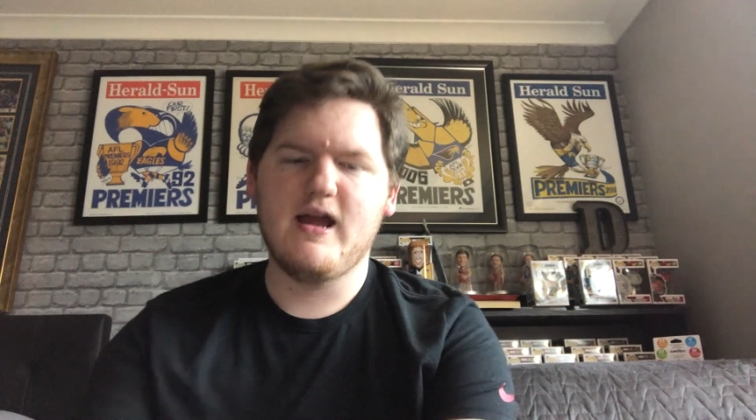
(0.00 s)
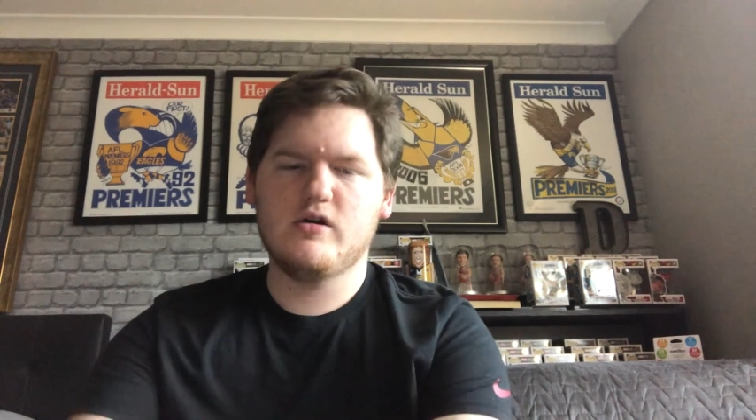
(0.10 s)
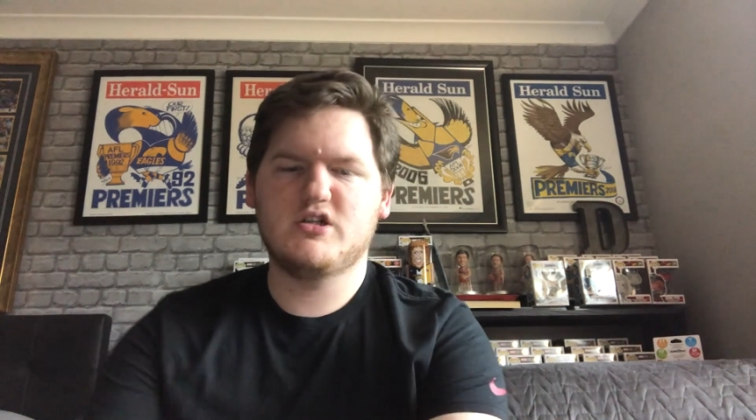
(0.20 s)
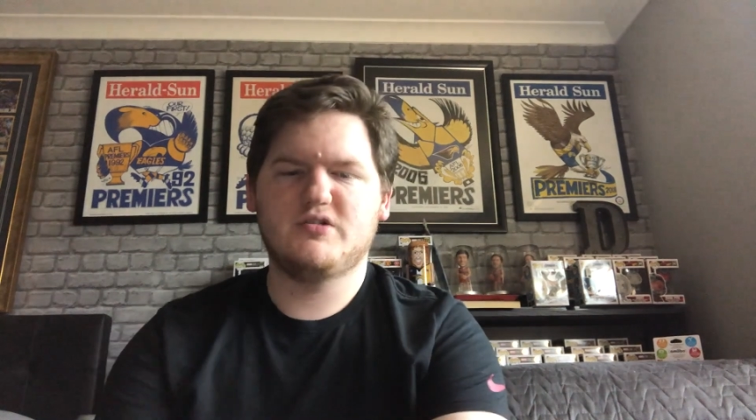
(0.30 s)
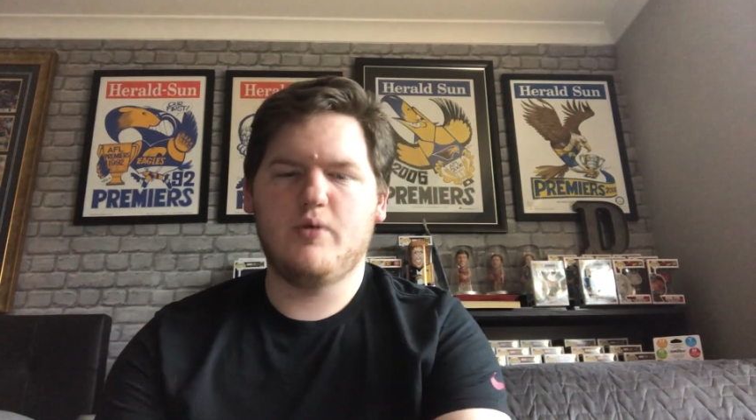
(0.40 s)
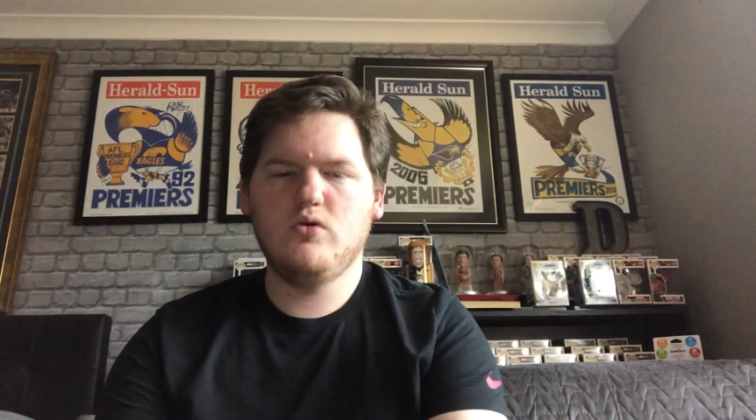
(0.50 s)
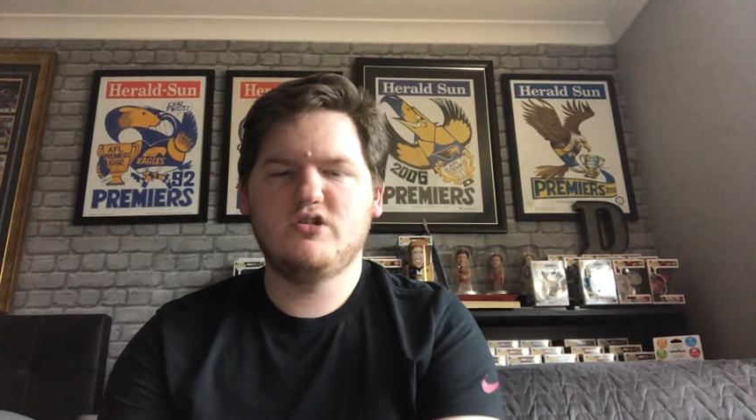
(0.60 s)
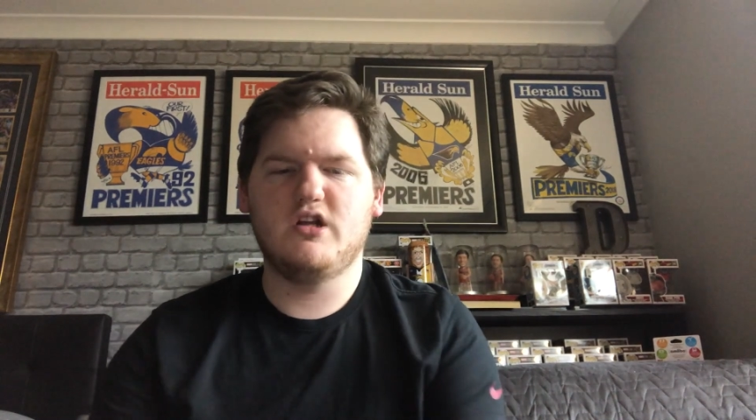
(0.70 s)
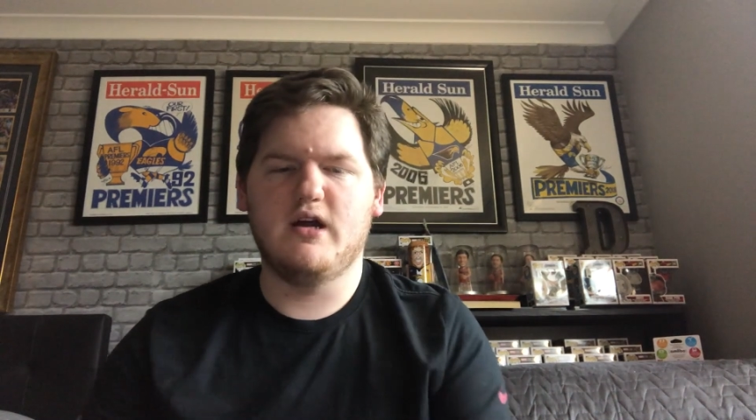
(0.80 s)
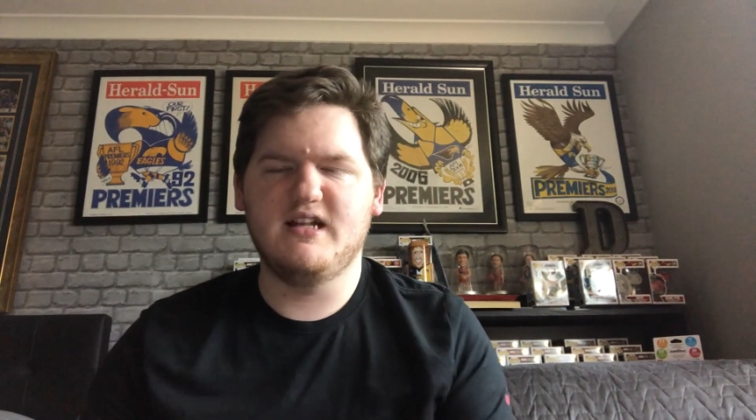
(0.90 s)
Eric
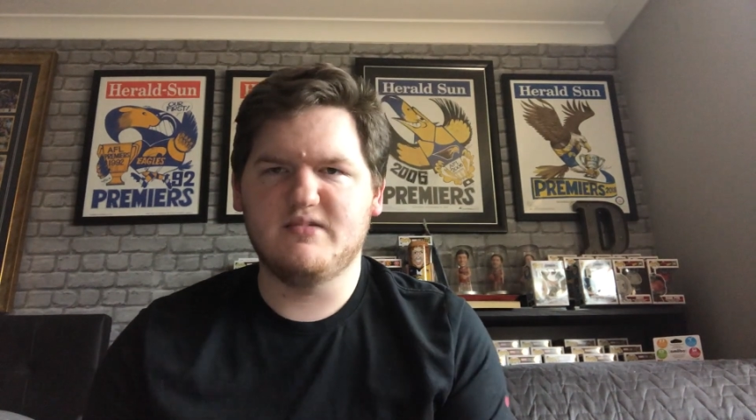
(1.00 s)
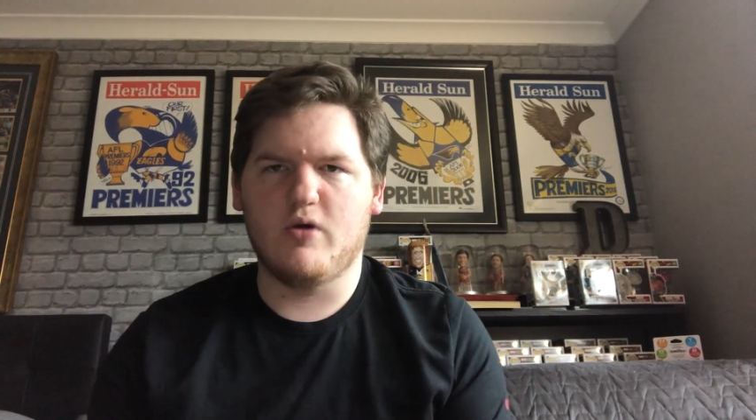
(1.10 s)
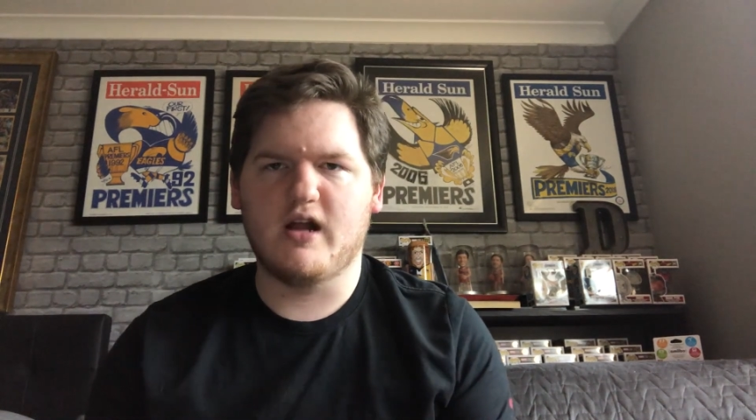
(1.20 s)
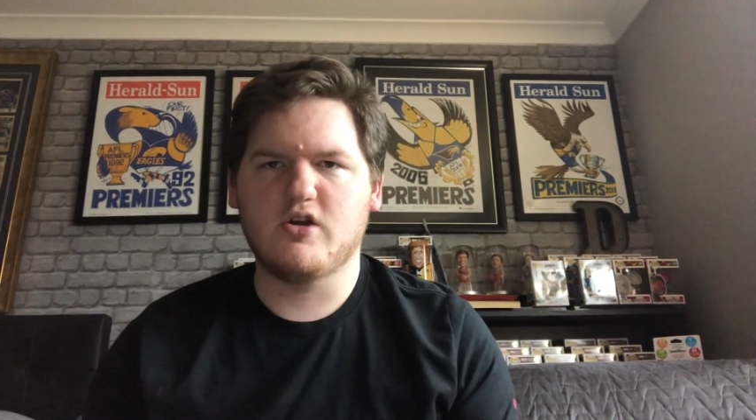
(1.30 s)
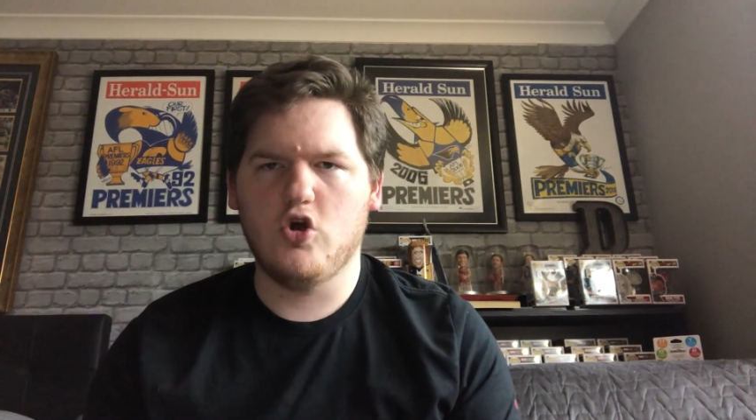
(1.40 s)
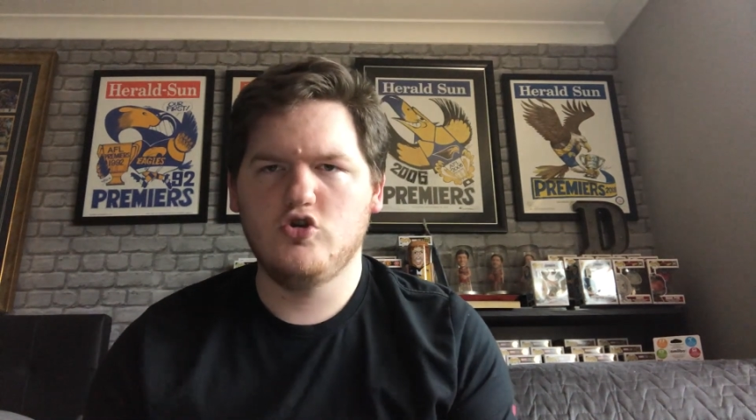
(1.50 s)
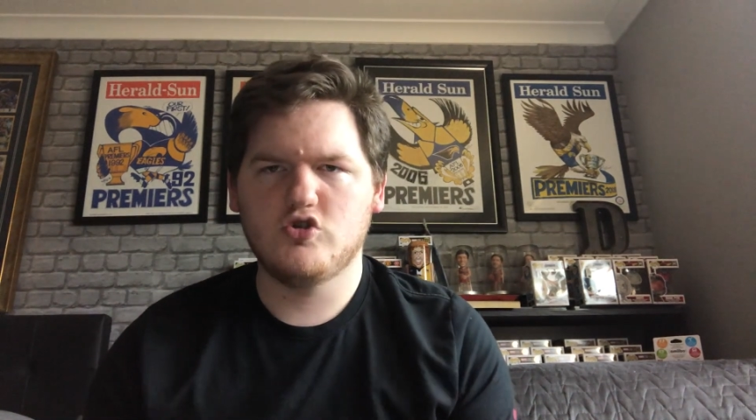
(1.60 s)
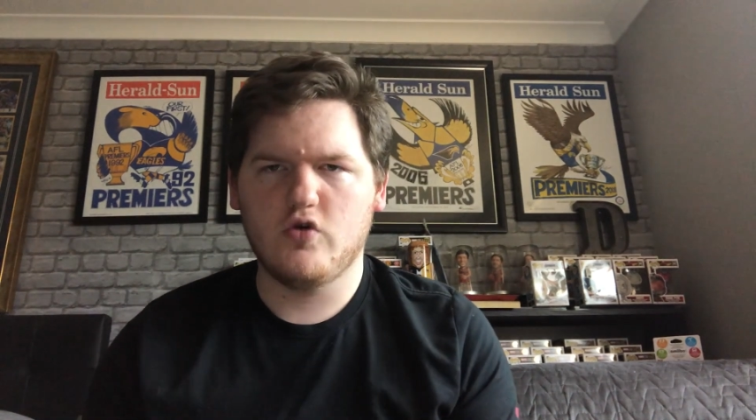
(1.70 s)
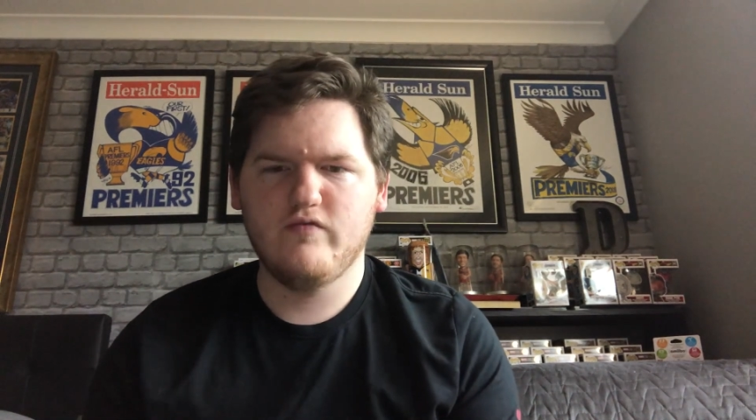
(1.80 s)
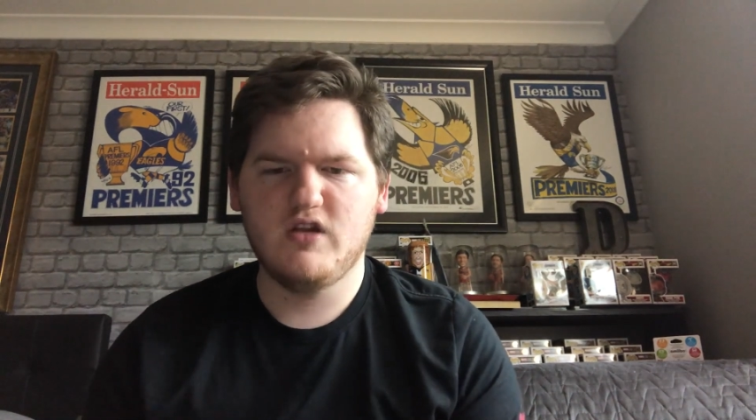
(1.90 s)
Spoelstra is my Coach
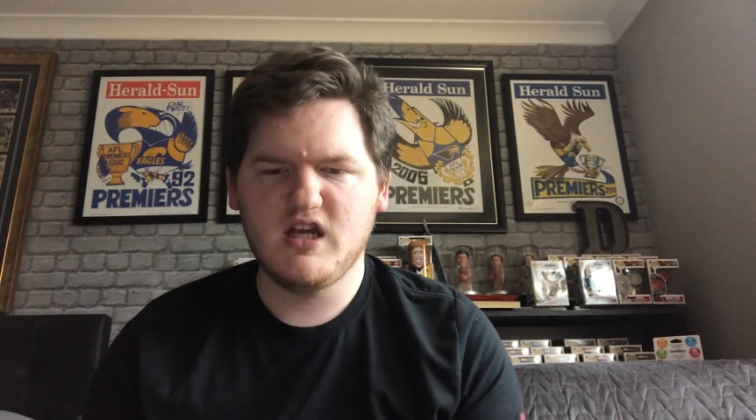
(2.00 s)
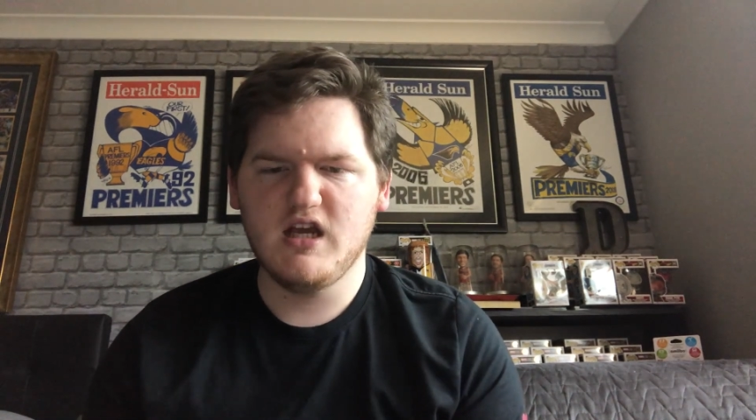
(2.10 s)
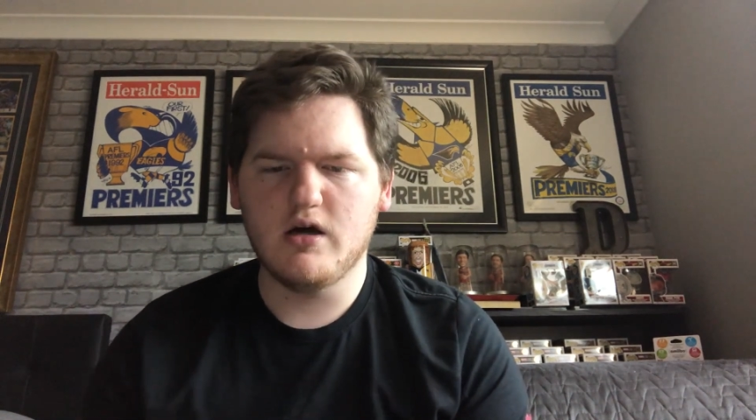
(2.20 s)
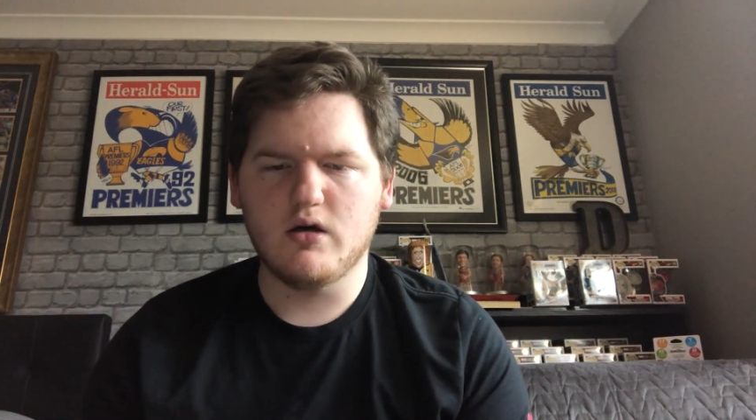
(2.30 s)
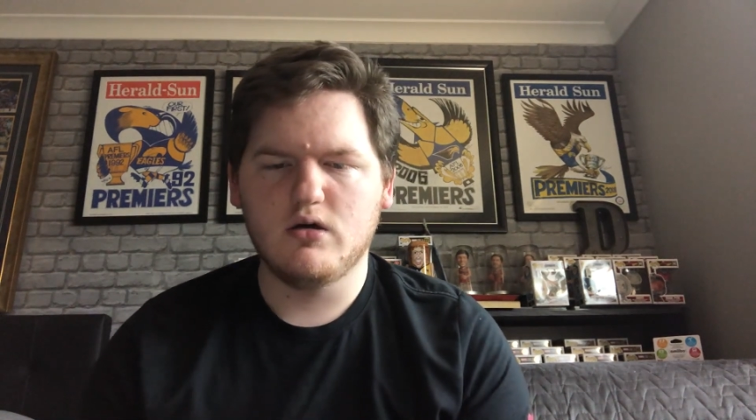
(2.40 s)
of the Year.